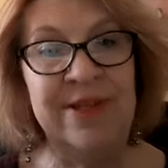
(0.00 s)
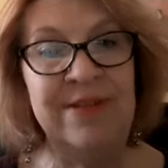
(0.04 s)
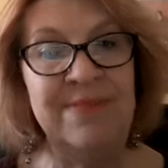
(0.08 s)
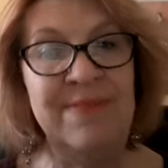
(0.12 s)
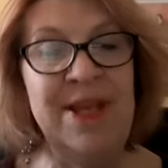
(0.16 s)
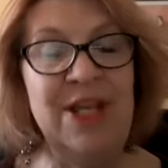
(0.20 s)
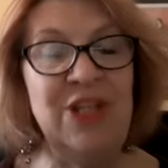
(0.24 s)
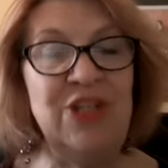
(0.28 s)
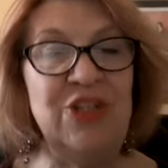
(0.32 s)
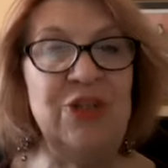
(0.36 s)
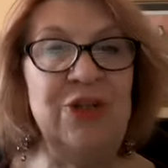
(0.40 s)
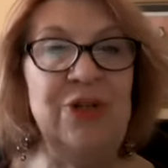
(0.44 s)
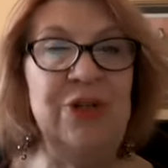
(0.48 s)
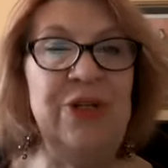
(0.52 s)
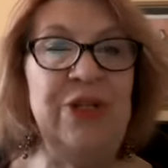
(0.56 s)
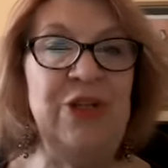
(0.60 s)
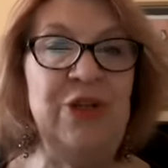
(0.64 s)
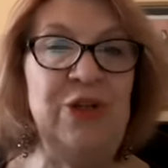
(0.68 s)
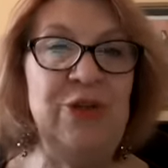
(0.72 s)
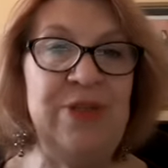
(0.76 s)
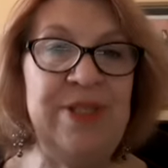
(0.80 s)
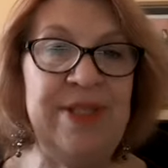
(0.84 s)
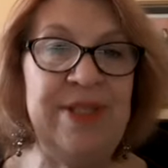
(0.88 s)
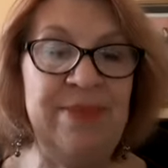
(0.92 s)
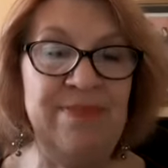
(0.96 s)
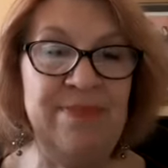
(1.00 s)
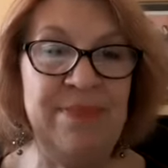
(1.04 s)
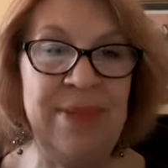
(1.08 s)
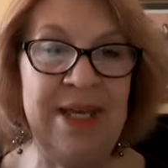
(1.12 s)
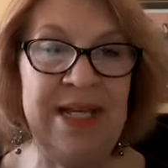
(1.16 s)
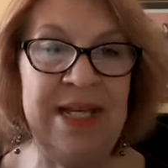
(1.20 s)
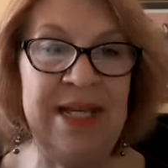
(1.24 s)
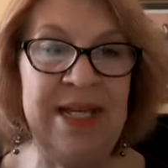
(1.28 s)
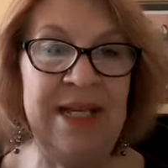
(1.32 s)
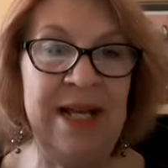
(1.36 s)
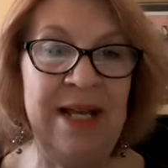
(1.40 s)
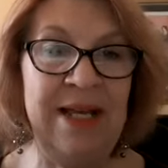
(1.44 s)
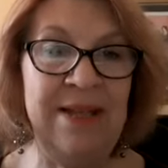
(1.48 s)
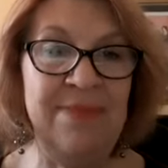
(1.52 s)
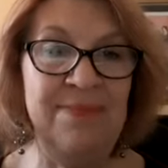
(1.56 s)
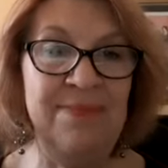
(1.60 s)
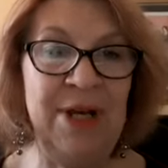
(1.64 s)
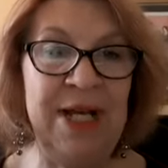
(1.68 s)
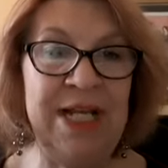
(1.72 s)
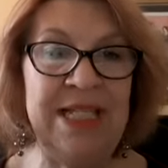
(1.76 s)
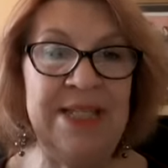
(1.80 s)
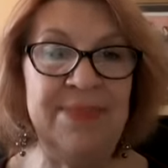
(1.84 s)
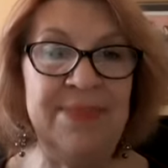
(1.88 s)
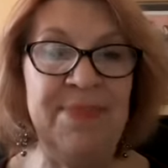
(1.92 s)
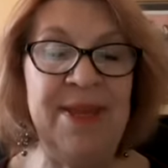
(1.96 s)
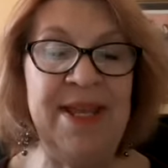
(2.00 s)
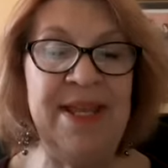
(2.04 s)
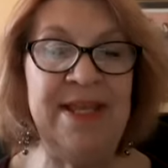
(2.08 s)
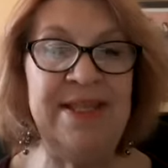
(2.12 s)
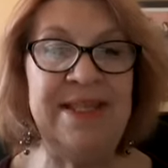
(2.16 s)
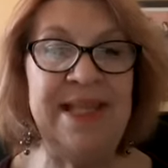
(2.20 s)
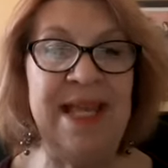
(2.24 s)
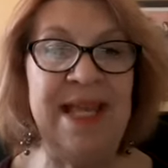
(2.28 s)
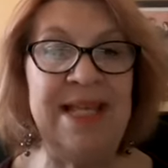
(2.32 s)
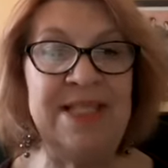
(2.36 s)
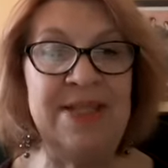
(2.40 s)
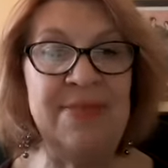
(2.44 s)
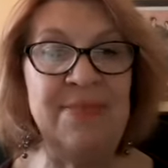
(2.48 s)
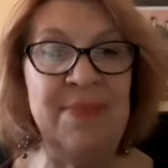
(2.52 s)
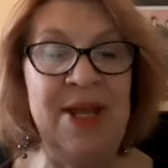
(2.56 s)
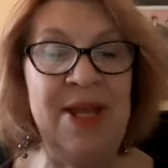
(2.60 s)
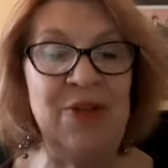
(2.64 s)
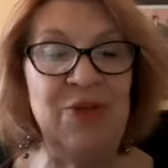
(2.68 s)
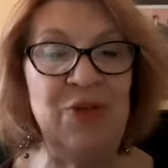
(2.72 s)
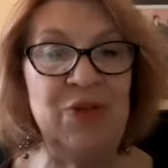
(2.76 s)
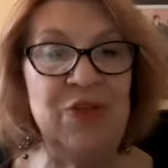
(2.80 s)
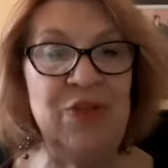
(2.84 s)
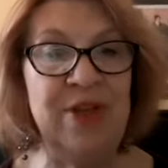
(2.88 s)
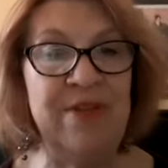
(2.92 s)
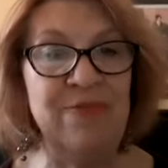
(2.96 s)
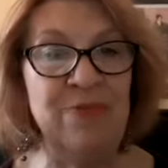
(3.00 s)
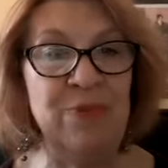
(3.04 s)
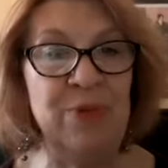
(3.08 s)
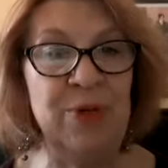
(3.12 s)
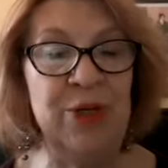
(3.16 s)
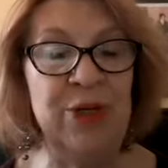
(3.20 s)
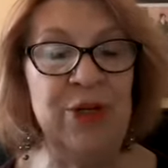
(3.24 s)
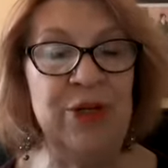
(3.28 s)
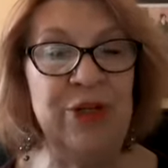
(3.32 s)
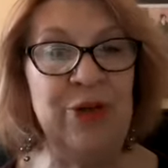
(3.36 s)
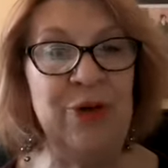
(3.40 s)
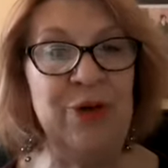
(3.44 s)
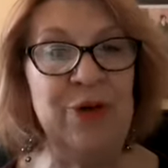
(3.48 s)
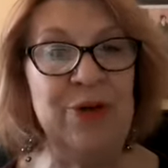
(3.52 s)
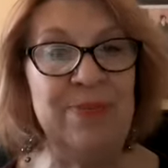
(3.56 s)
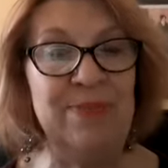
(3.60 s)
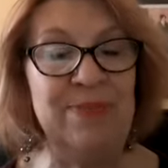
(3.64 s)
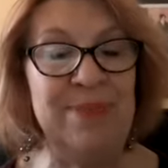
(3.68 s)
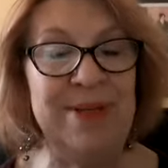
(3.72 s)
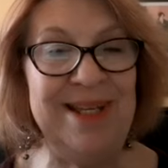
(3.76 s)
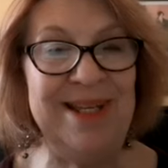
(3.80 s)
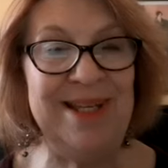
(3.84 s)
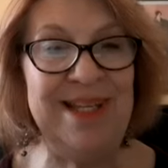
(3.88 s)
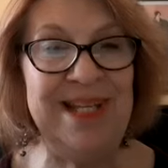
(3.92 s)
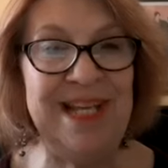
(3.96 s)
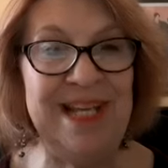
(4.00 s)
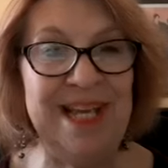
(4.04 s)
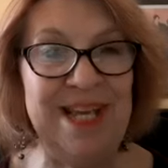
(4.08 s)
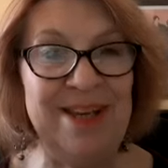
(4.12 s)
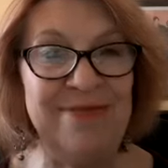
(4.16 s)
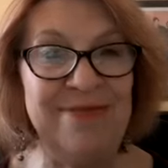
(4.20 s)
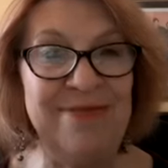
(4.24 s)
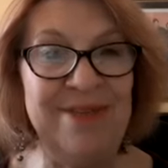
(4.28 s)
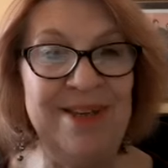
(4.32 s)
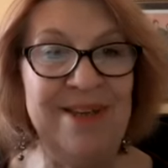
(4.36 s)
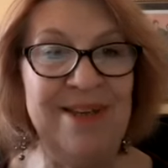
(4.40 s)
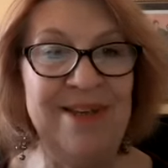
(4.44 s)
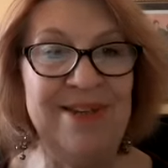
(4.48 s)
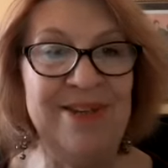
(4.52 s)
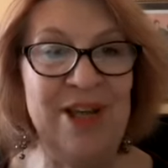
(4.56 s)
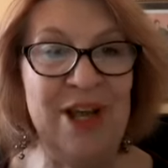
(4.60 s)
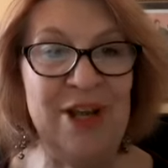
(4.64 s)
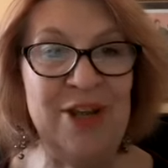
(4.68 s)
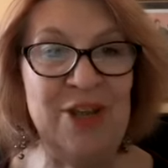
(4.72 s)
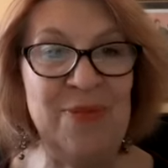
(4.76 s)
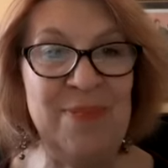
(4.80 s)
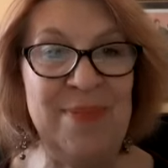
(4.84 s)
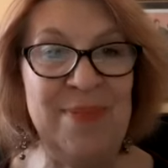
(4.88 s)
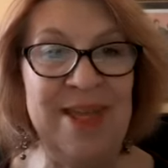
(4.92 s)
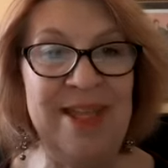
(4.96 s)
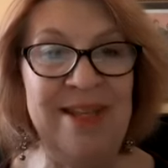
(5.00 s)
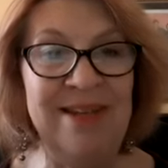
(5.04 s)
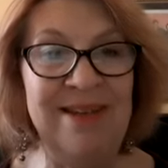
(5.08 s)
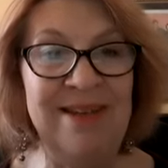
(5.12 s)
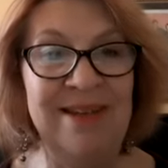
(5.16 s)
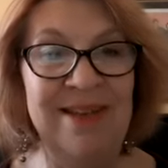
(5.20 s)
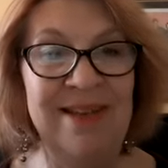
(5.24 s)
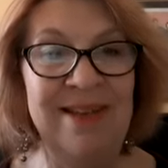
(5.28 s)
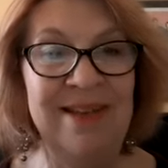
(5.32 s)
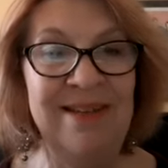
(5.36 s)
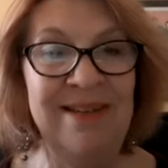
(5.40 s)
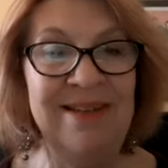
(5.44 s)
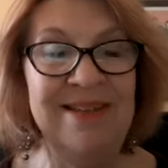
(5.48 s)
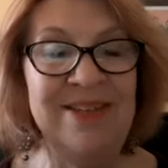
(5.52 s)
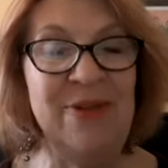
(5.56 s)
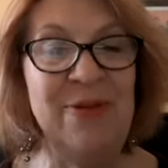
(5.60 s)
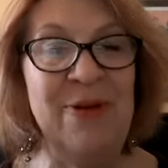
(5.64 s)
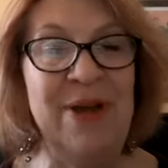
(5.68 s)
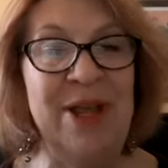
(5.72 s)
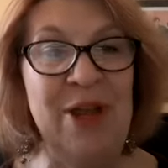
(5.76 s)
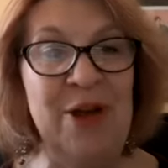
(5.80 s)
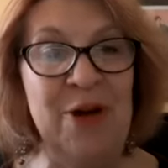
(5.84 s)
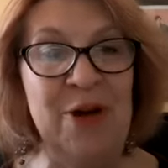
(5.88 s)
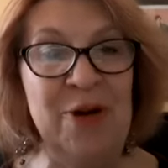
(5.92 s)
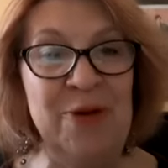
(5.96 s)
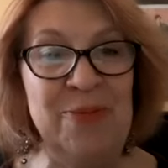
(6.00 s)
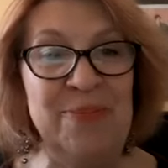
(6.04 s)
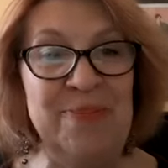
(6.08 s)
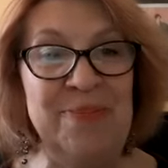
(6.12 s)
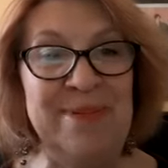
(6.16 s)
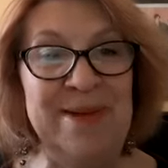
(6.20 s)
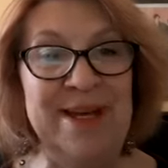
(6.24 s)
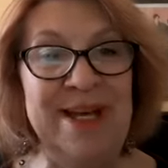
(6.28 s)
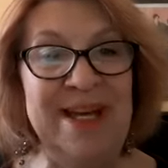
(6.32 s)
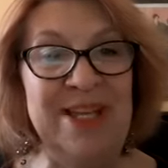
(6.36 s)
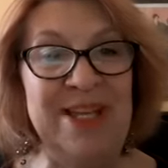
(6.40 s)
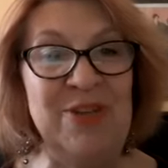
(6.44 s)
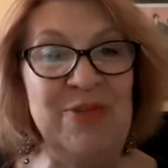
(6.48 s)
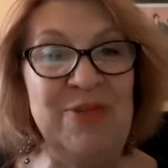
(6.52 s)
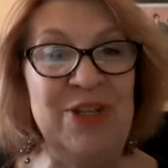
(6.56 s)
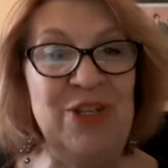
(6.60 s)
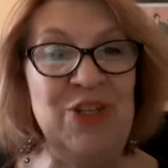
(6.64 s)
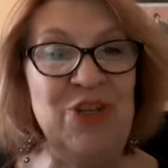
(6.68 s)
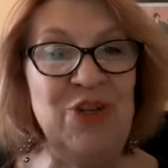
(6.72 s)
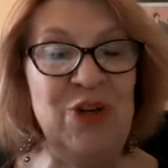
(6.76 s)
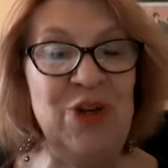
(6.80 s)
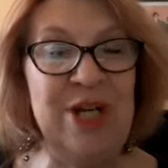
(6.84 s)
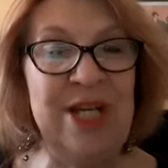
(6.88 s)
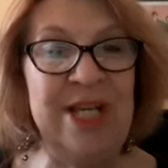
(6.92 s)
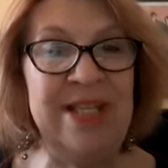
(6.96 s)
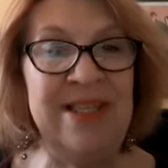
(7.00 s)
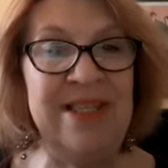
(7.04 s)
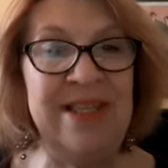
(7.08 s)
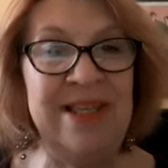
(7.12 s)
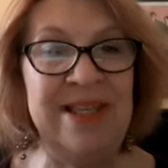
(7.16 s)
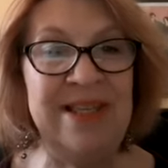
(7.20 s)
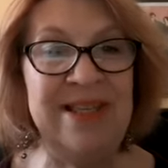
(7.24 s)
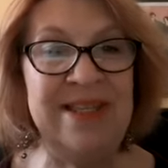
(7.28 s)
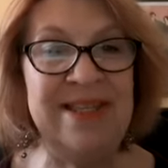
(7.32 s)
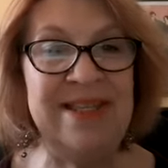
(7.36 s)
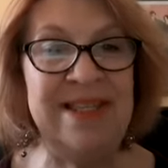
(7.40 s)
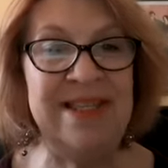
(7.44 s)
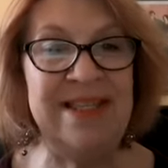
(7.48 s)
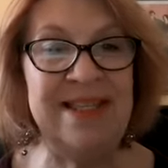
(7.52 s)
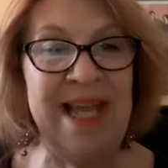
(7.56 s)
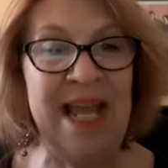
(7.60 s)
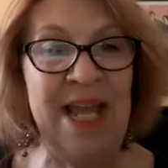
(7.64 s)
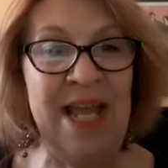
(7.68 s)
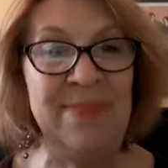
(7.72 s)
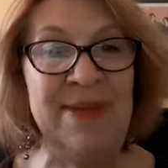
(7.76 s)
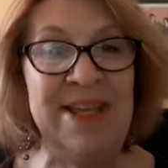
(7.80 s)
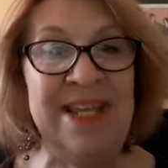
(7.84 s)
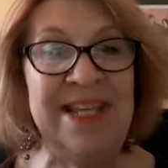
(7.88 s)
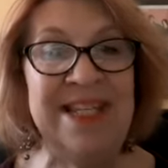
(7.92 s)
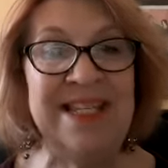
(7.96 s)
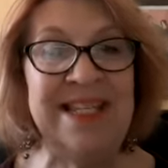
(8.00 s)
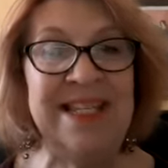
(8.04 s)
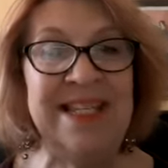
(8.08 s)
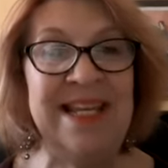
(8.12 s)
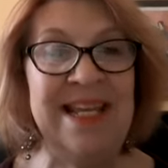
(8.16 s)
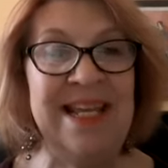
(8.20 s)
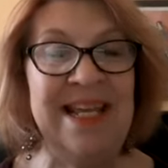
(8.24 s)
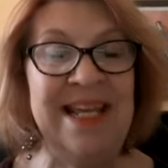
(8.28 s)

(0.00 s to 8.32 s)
Make sure you submit it on Brightspace as a Microsoft Word or PDF document. So I hope you enjoyed this assignment,